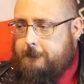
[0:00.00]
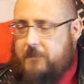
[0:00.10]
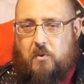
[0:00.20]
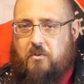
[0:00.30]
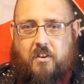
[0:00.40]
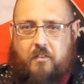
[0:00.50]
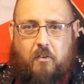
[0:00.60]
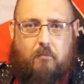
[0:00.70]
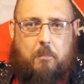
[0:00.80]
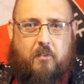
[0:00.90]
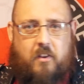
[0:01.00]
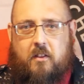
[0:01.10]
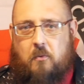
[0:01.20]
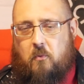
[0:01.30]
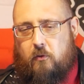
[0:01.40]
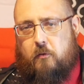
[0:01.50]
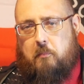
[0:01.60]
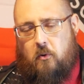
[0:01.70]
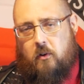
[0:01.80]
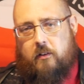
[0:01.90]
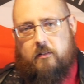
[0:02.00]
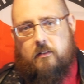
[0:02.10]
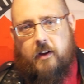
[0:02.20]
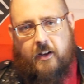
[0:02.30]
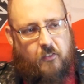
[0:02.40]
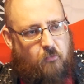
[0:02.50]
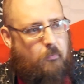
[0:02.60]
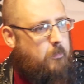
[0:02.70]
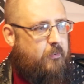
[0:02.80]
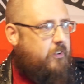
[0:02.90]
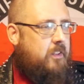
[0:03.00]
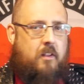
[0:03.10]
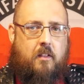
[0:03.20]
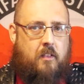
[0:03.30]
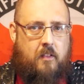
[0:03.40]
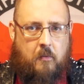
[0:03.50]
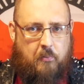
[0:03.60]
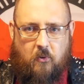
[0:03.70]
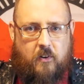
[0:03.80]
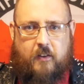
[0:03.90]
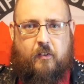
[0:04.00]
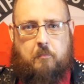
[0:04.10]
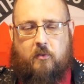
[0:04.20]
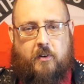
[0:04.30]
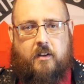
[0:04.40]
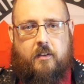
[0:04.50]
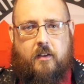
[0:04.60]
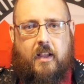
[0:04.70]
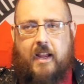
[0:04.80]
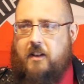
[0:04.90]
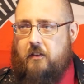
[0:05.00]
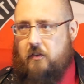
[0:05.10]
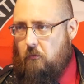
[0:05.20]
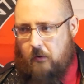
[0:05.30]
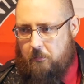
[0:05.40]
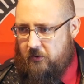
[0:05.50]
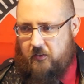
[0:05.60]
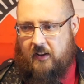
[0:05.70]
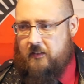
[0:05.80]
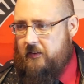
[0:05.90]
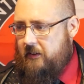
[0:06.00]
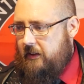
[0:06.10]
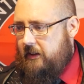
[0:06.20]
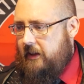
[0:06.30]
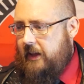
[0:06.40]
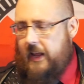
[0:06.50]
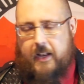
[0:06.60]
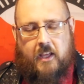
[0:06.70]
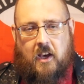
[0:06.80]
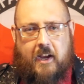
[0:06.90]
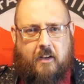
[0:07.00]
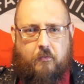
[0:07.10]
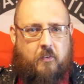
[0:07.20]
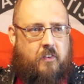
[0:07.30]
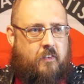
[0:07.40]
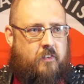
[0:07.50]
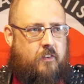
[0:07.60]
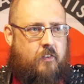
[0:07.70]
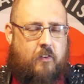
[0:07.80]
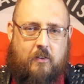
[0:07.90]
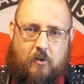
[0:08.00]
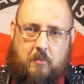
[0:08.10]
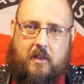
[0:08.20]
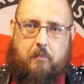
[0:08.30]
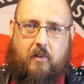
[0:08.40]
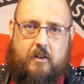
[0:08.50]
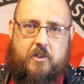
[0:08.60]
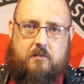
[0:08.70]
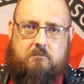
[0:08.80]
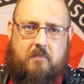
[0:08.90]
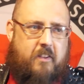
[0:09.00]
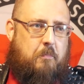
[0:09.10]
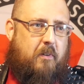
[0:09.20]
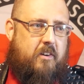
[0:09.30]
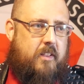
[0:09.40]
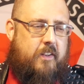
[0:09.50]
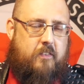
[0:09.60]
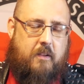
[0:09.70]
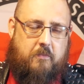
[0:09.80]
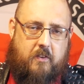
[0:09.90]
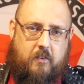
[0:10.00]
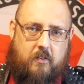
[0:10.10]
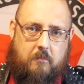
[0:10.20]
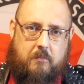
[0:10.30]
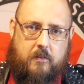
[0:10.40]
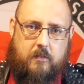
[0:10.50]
Putin doesn't represent the world's poor. He doesn't represent the poor and exploited. He doesn't represent any kind of resistance to global oppression. He's a part of that same system.